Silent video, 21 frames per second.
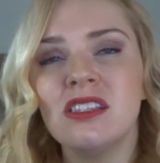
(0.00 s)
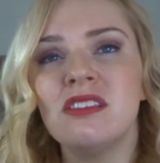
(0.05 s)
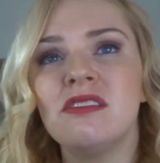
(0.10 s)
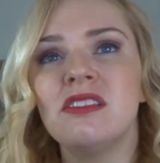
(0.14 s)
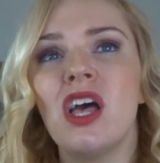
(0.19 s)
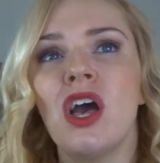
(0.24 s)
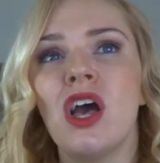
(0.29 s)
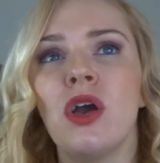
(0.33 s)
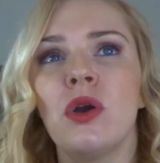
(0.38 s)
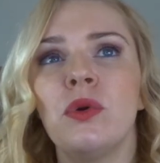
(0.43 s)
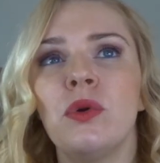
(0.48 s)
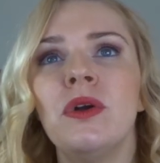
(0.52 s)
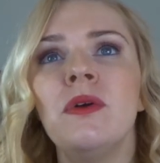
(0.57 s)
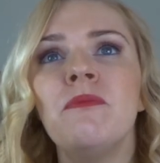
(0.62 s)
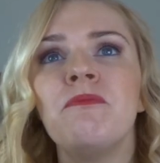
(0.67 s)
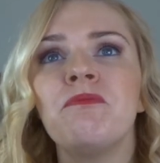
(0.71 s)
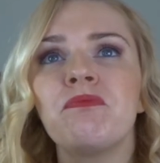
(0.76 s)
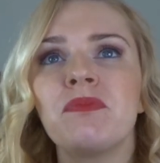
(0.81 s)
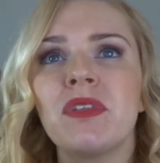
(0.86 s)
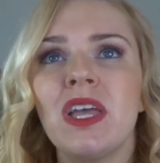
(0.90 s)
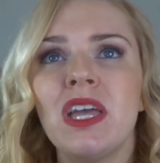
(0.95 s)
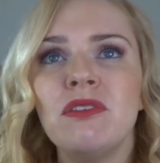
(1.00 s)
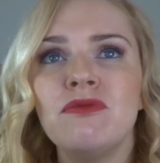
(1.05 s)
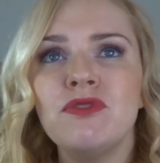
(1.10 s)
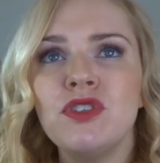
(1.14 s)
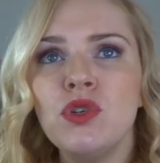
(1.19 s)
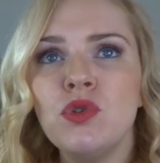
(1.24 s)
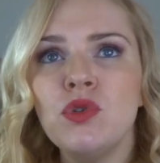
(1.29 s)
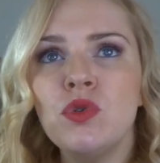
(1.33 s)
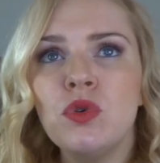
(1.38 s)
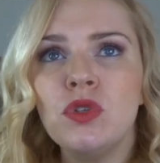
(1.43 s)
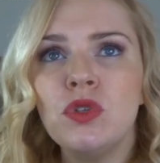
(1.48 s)
So if
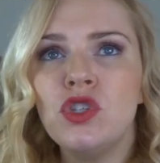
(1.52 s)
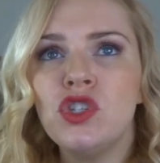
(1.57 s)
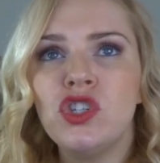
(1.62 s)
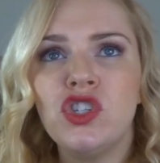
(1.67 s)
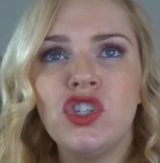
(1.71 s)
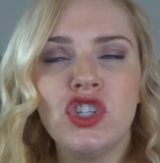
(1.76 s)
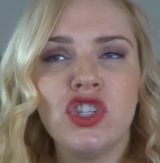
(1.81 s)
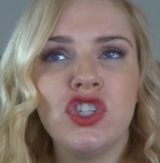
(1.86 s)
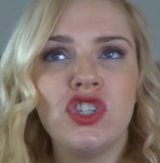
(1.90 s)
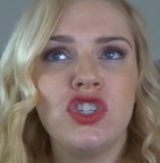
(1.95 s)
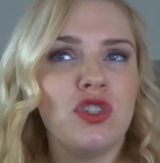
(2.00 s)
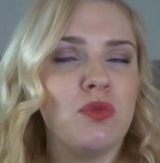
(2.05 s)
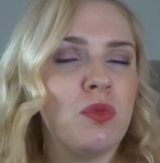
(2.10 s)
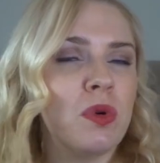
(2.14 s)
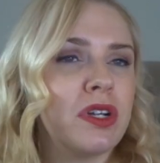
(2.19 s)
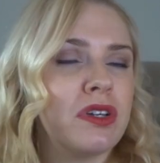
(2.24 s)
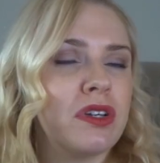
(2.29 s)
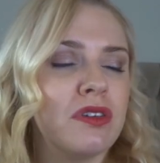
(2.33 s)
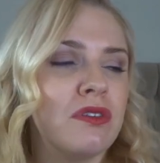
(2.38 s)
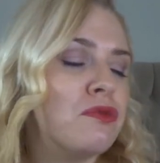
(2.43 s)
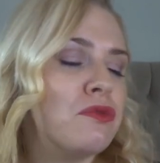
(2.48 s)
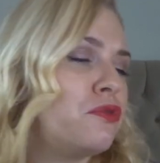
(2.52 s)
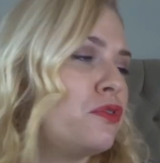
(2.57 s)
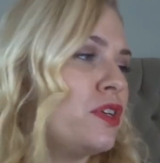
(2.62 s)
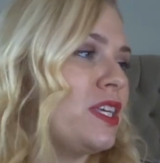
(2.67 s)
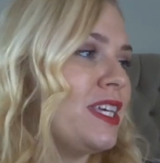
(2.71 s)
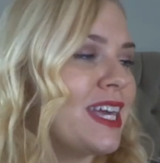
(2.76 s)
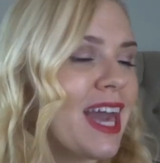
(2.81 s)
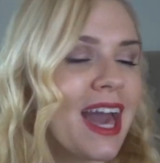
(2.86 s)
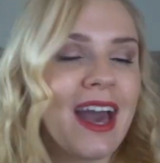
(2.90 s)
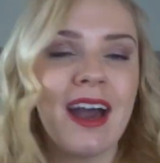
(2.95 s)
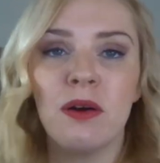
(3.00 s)
you just want to
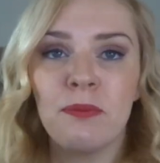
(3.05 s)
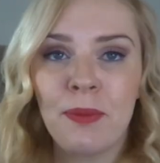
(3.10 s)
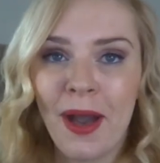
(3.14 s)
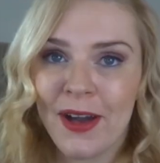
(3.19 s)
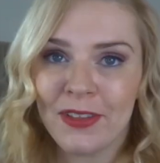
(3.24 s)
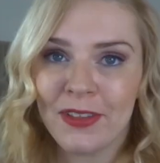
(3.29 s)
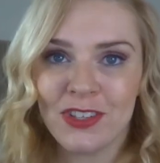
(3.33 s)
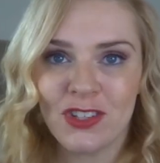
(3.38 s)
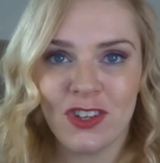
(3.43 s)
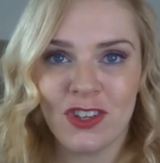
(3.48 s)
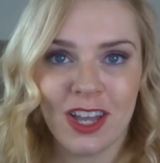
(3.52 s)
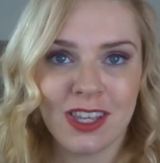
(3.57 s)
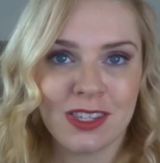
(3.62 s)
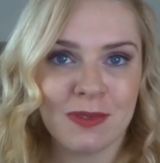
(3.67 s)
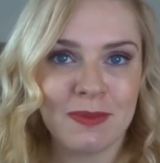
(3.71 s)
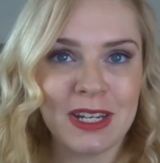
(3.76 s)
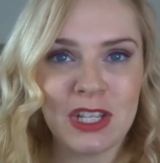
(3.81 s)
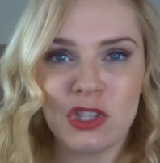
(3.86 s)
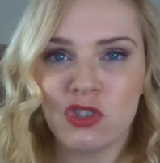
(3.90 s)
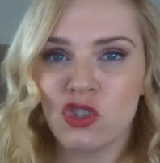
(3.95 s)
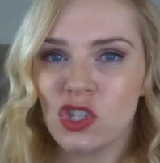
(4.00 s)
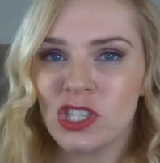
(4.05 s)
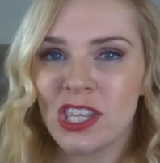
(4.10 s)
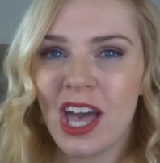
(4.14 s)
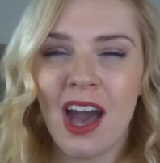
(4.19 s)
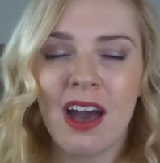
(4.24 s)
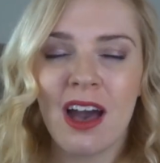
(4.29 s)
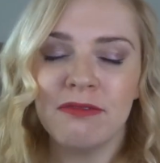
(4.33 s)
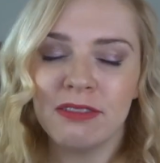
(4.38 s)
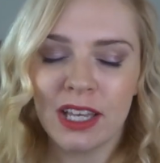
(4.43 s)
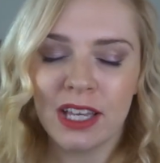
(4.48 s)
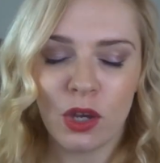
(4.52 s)
forget about the jasmine and just
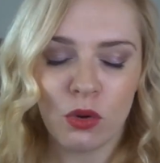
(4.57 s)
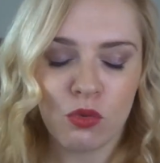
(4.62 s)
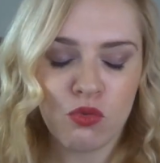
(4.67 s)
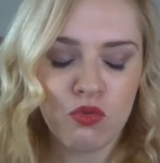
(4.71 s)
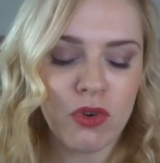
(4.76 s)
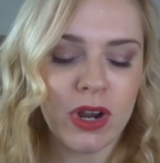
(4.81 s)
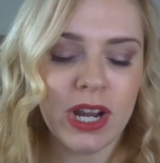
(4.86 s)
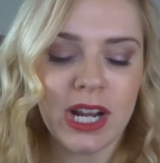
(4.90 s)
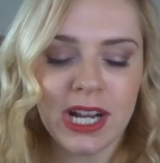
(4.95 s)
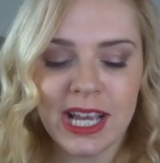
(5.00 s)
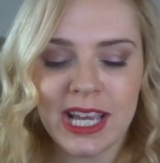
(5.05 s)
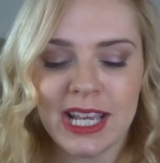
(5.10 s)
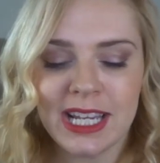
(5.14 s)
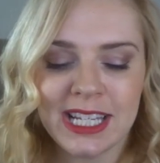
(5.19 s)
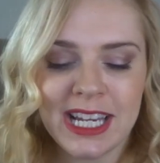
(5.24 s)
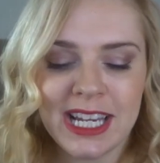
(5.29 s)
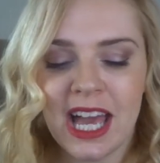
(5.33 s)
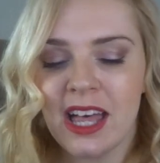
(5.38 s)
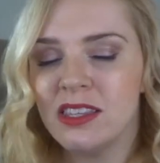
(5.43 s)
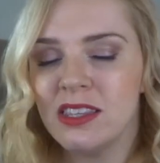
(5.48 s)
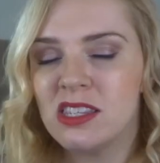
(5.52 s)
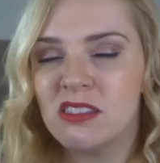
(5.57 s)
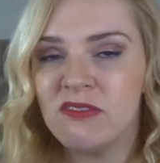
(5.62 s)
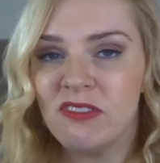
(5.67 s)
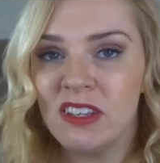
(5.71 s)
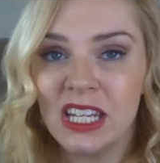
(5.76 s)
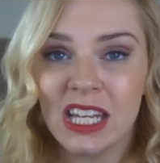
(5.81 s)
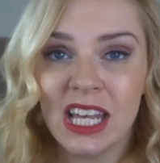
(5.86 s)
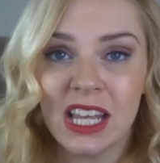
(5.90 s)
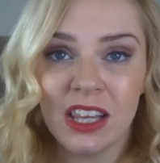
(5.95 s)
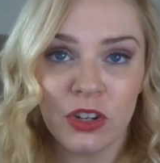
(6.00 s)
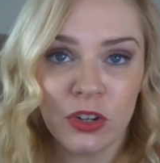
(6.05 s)
have like a really intense
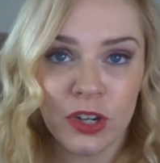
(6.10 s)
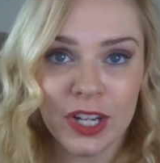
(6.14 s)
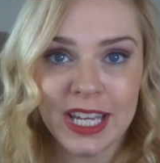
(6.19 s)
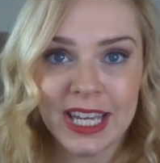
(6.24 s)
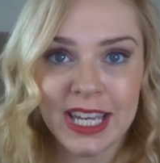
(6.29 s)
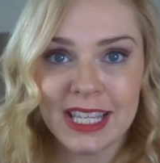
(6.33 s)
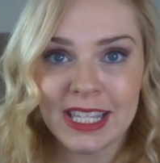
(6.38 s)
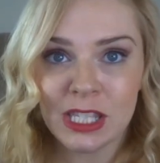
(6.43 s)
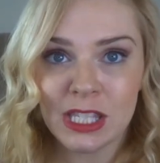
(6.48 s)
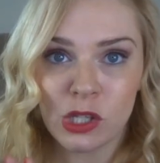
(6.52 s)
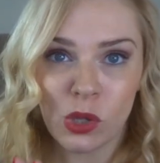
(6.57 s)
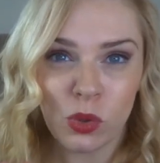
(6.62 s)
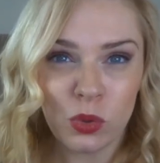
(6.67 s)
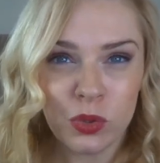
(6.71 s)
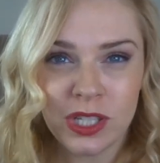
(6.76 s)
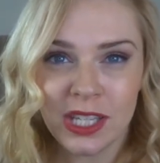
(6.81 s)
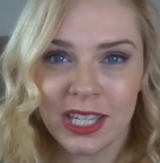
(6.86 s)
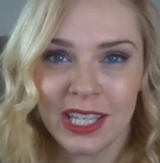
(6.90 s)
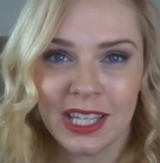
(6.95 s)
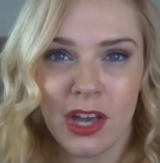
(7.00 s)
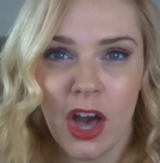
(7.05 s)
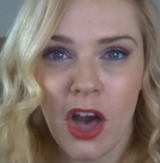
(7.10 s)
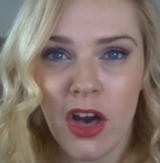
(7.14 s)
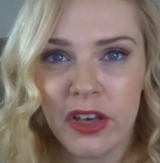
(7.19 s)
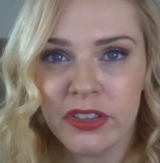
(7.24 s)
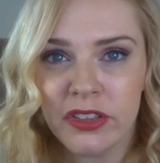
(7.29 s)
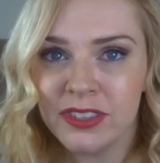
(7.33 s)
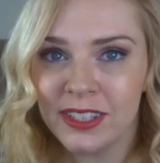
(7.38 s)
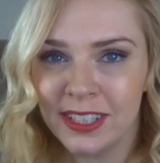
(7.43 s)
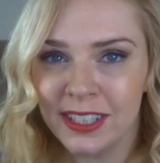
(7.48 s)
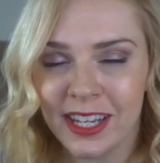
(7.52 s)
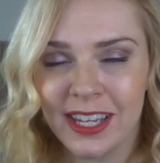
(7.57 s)
vanilla-y, salty
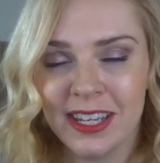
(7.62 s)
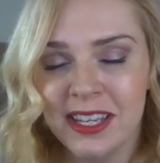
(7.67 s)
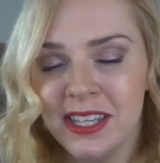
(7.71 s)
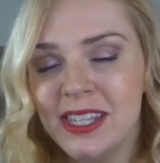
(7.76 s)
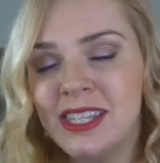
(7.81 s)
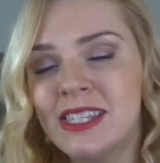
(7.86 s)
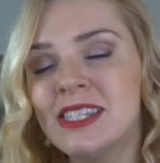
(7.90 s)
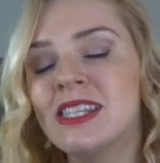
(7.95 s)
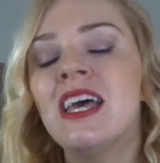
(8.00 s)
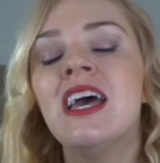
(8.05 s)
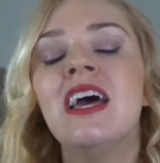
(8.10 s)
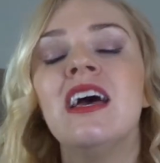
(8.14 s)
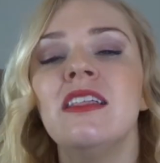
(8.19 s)
earthiness,